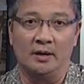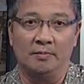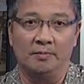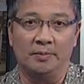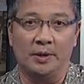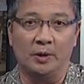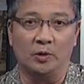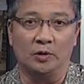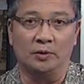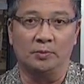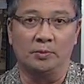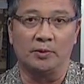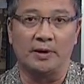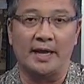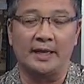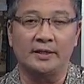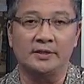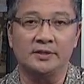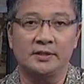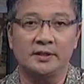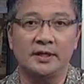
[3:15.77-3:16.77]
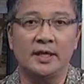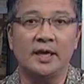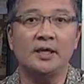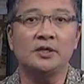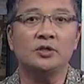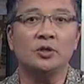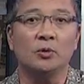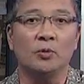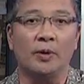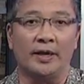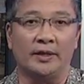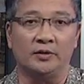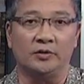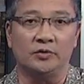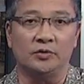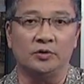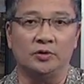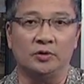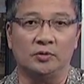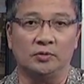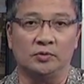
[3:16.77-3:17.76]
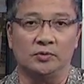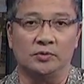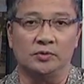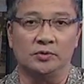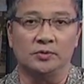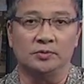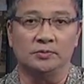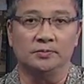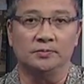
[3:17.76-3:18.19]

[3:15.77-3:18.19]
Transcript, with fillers: Manolo Morales, KHON 2 News.